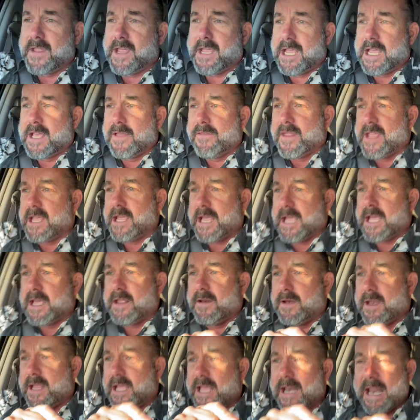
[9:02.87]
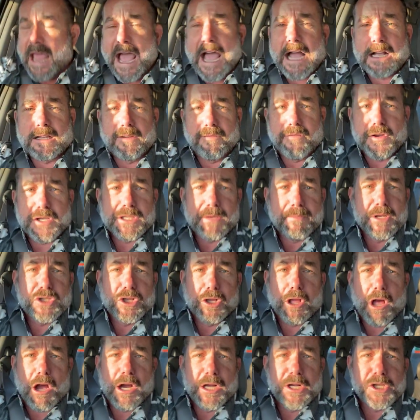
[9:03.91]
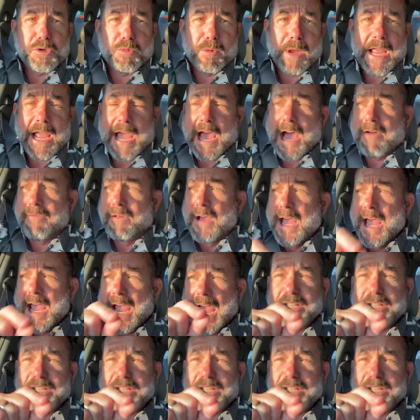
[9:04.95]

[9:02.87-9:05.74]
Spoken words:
in activism as long as we have,